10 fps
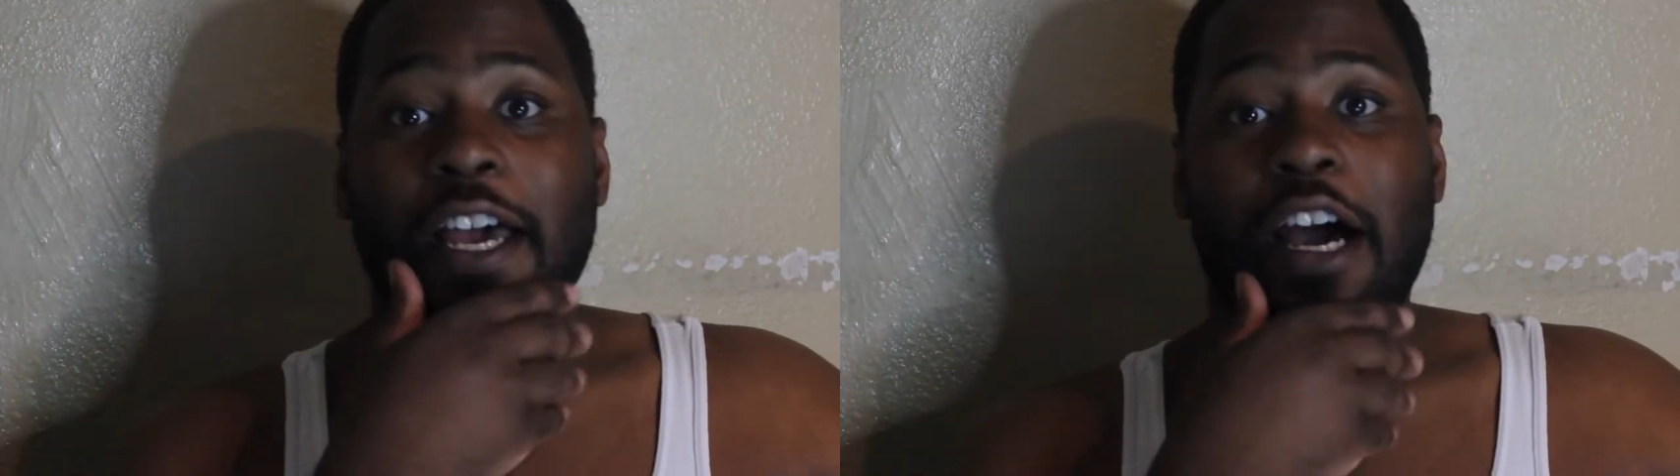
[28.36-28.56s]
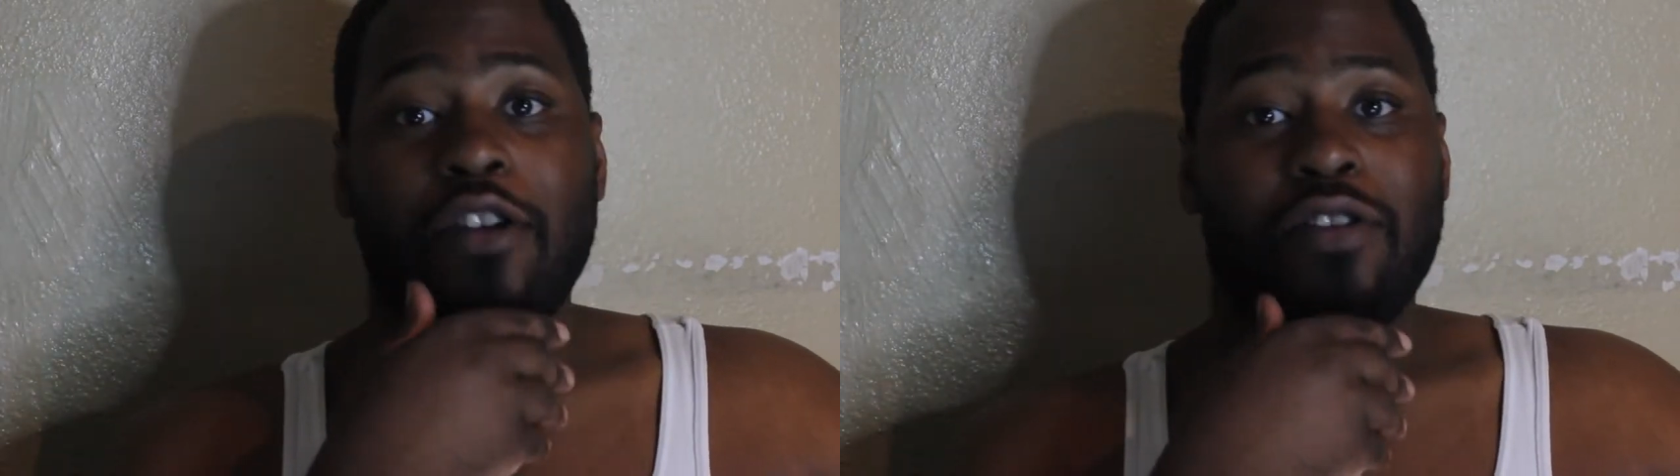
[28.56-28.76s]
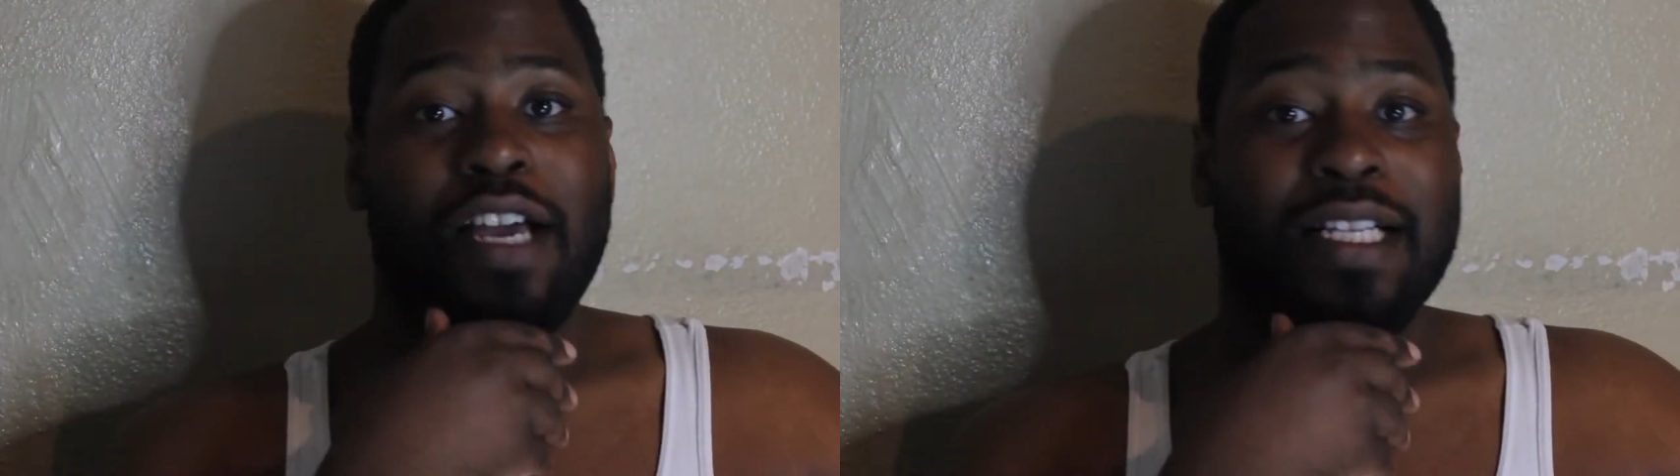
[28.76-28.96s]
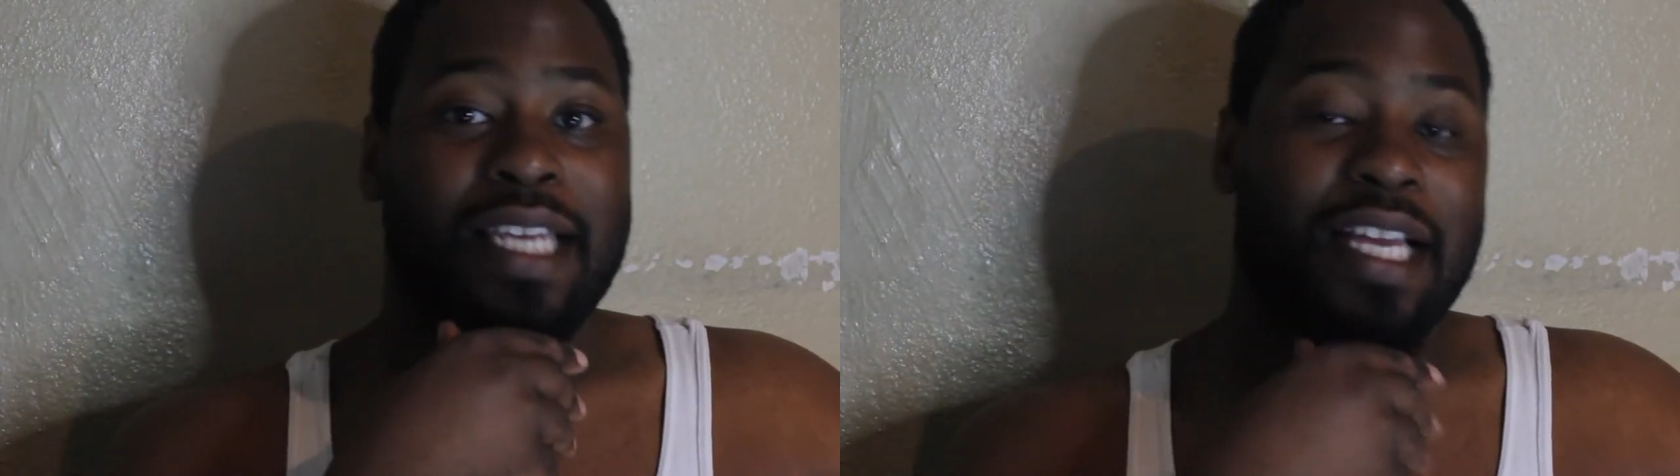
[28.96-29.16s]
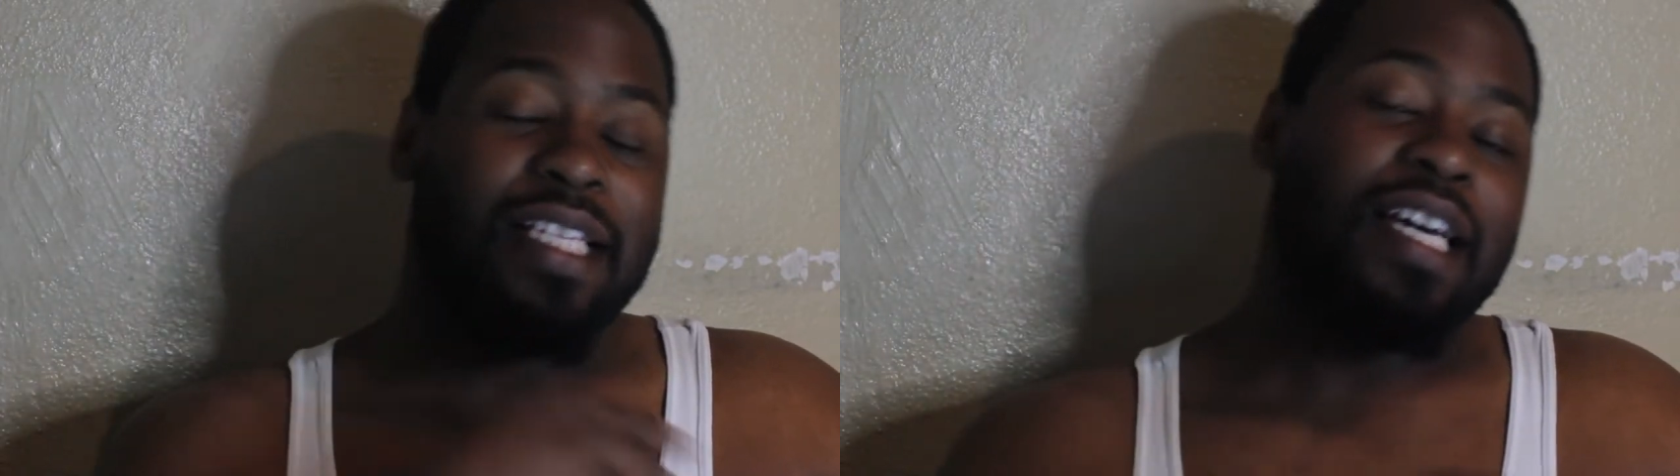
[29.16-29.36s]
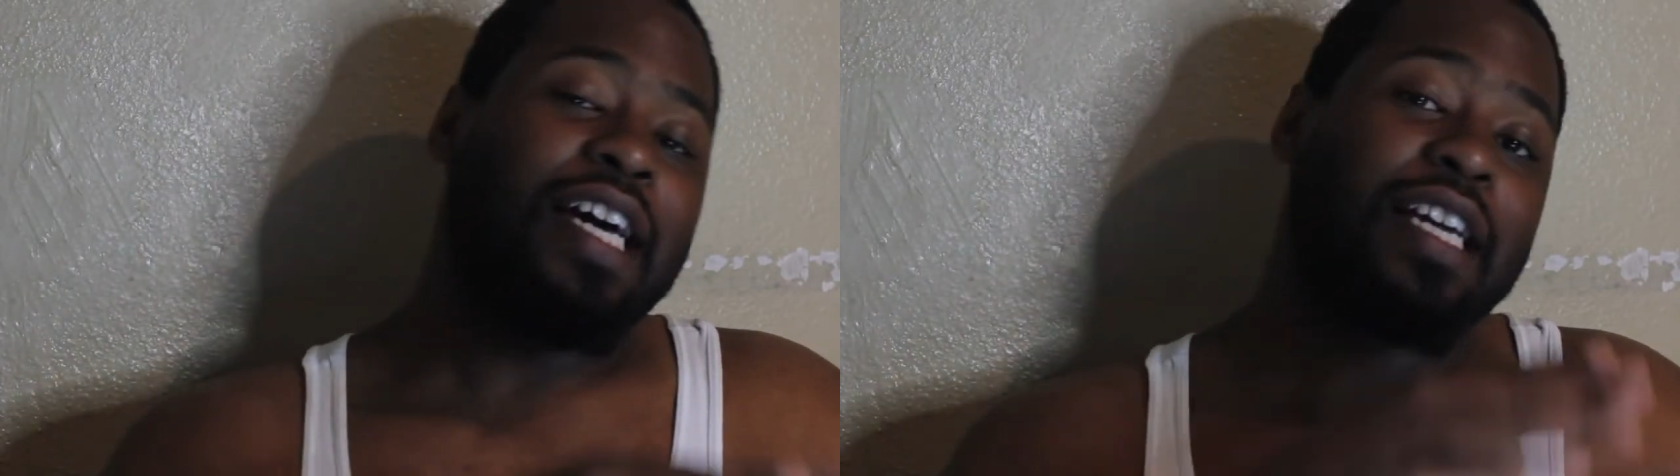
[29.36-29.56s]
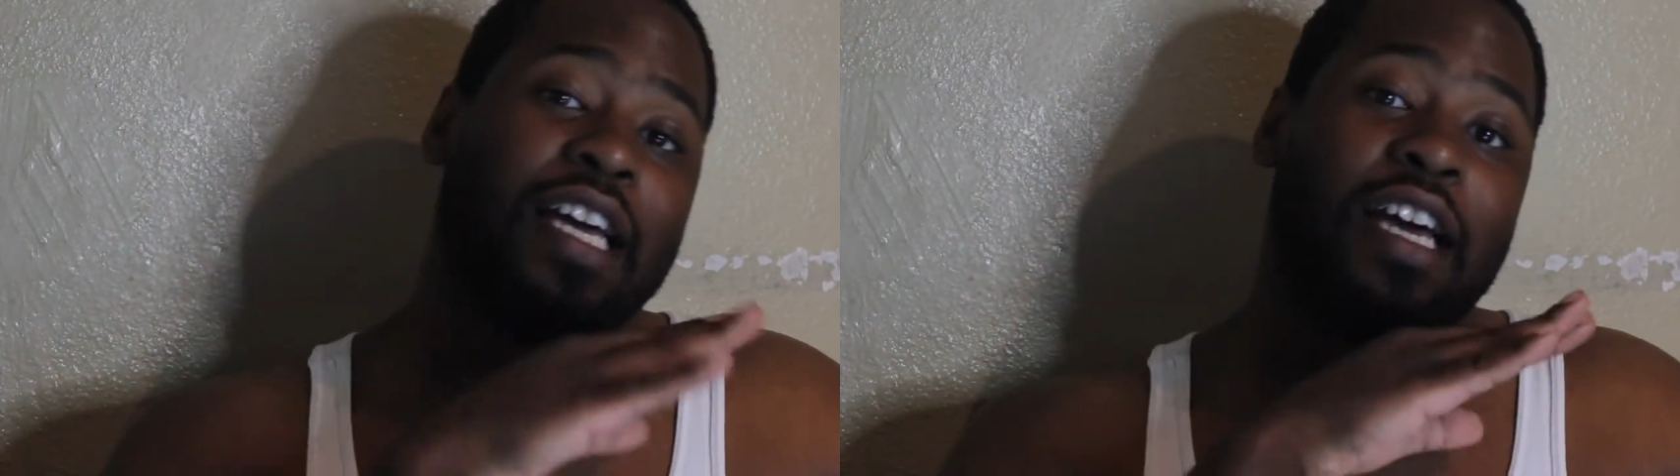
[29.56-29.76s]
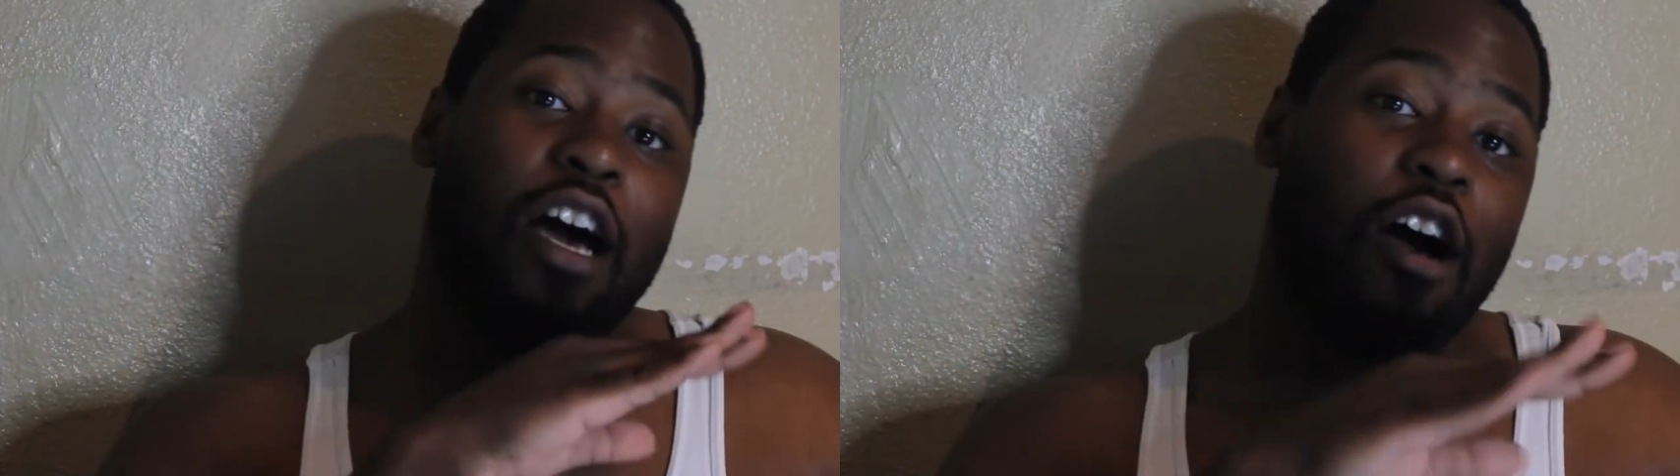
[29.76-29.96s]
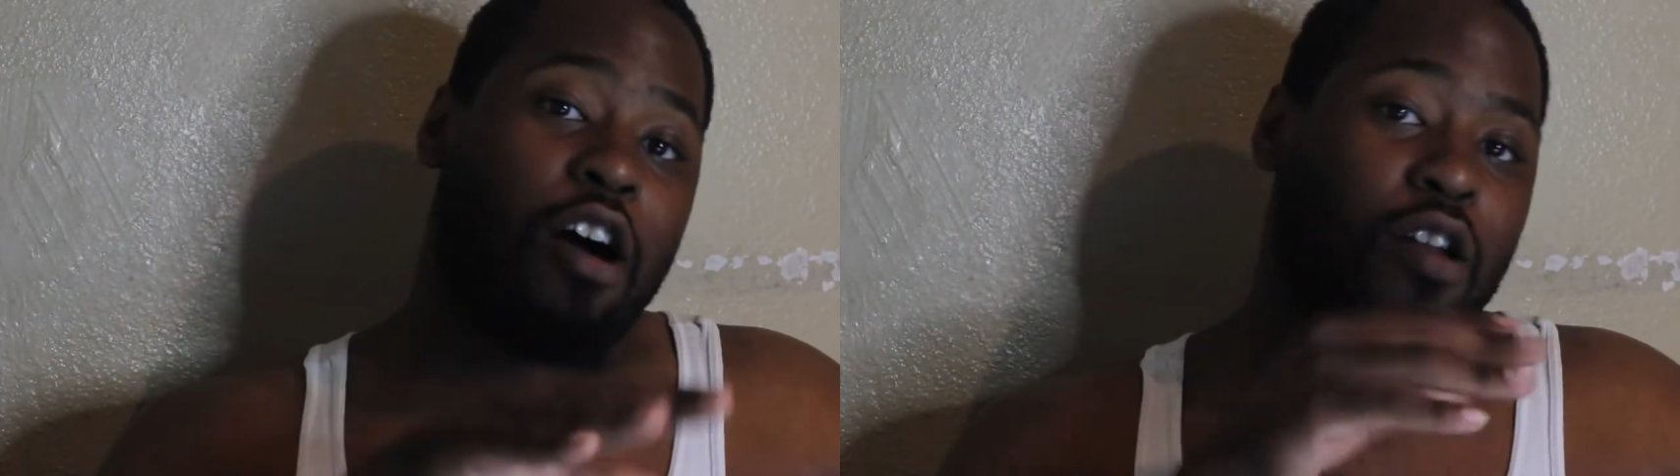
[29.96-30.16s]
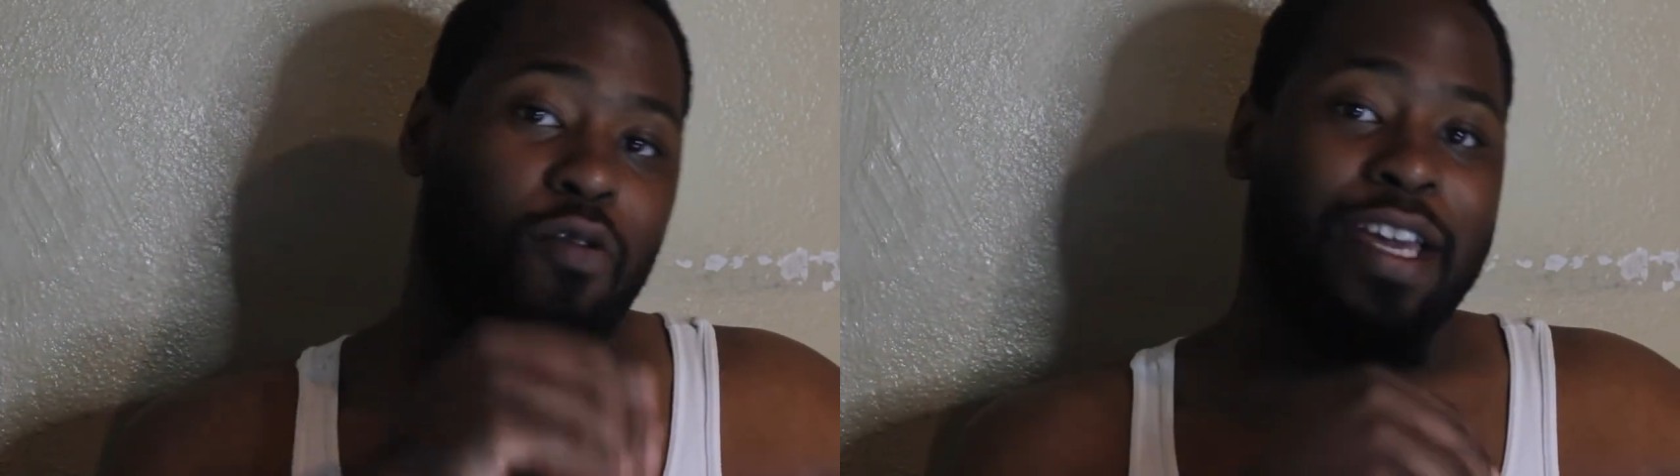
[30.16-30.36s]
I also got a TikTok.
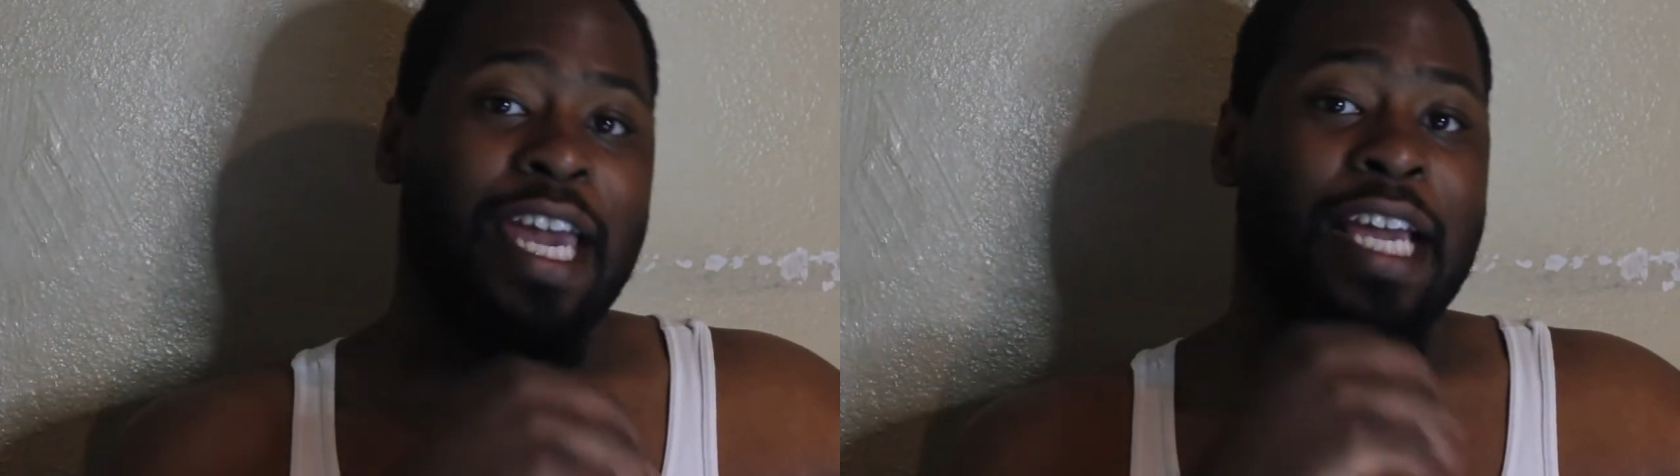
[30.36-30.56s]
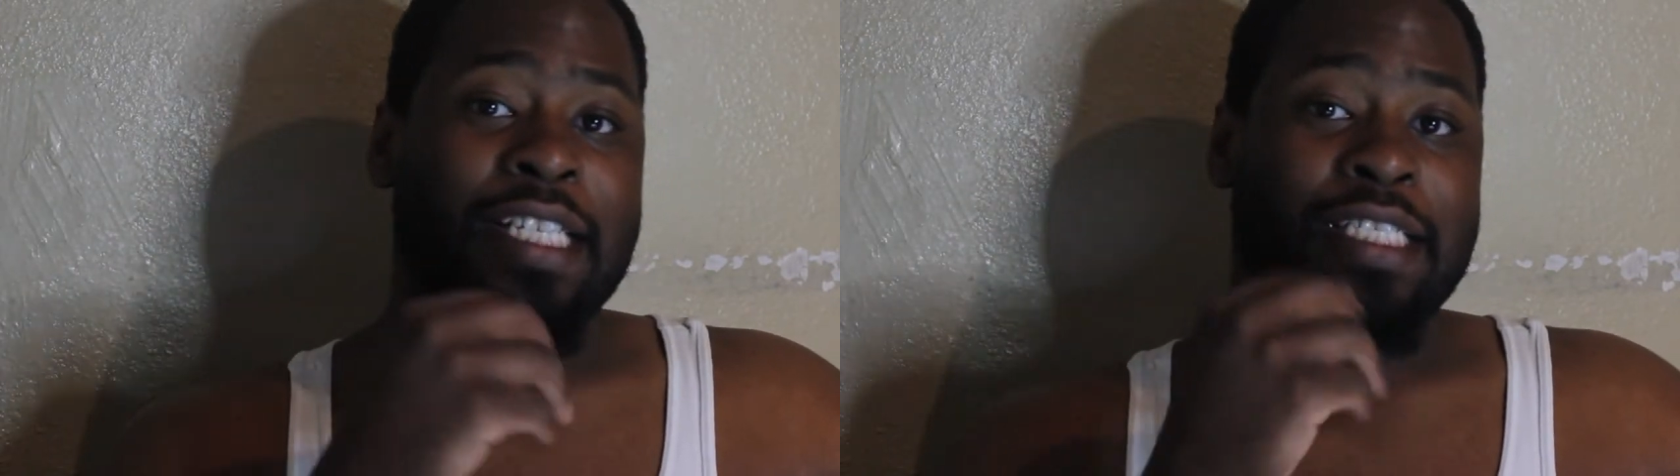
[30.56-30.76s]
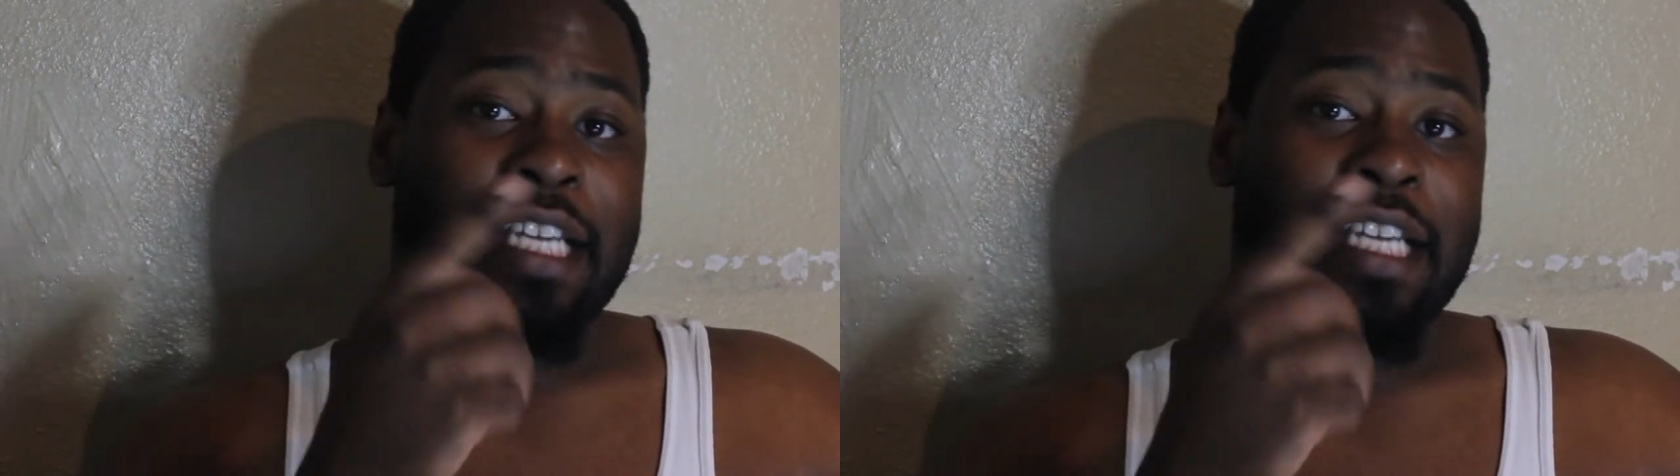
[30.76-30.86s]
All lowercase,